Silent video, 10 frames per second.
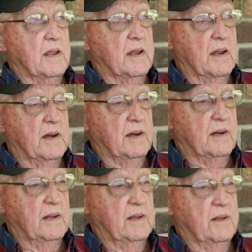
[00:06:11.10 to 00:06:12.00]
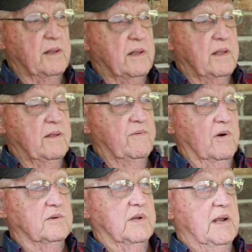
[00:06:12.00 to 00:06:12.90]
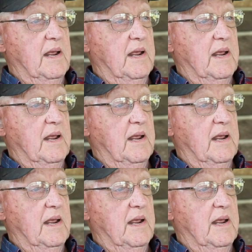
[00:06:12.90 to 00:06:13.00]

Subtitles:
and first thing